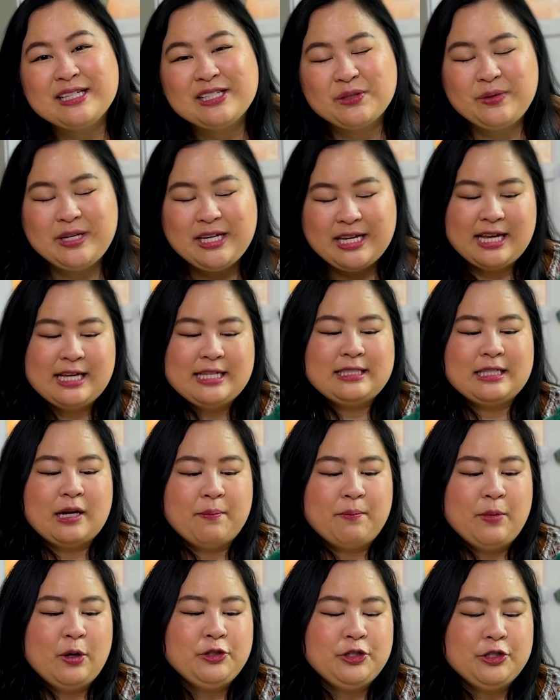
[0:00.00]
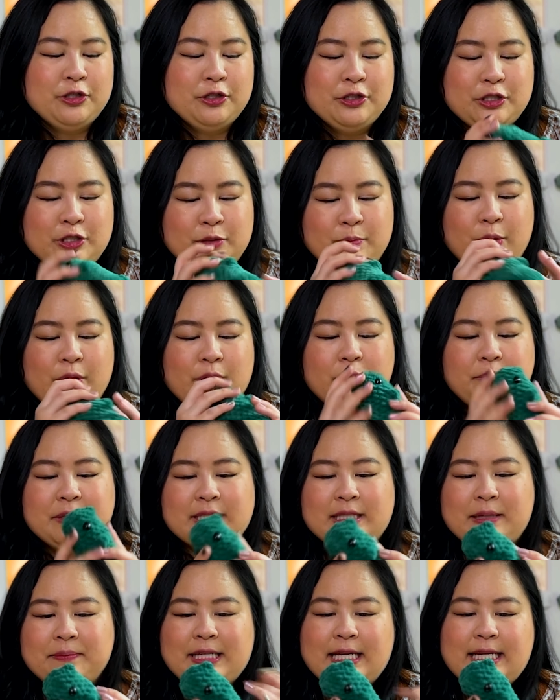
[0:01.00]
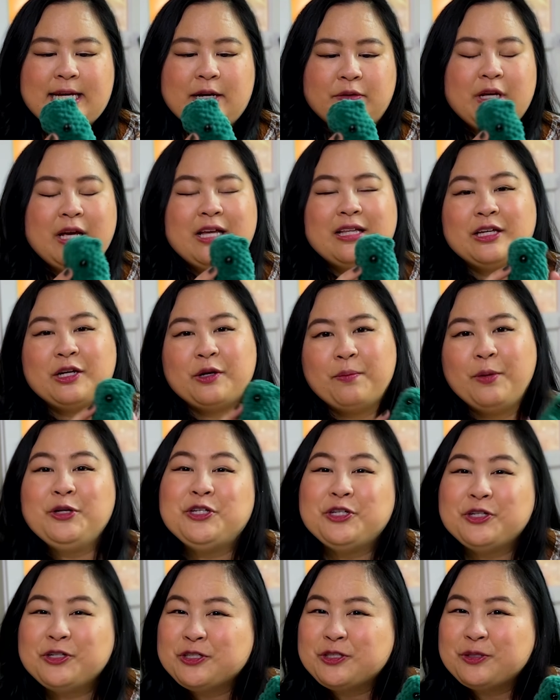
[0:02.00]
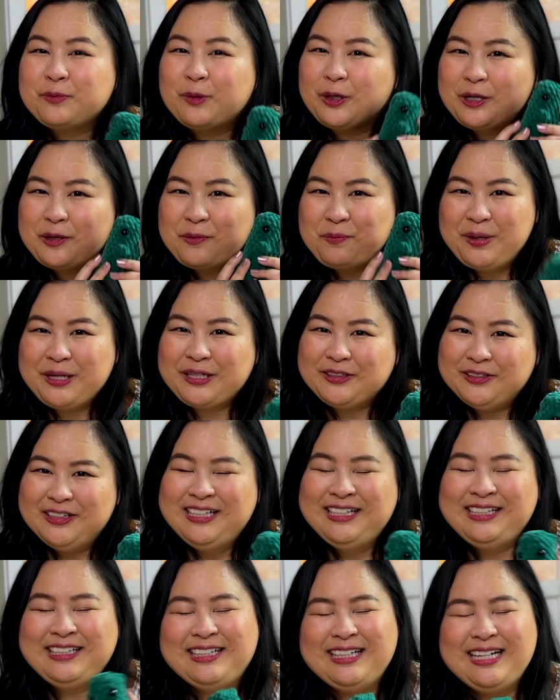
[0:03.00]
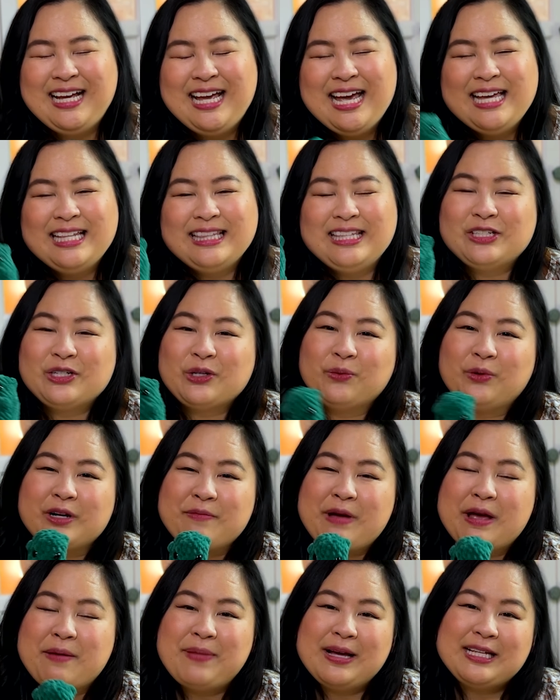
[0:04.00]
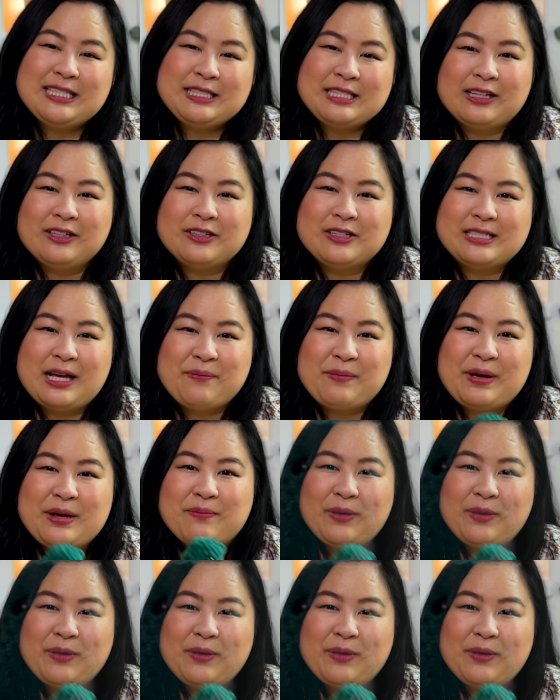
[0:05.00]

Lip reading: this week is an emotional support, oh, he's upside down, an emotional support pickle. These are one of my best sellers at my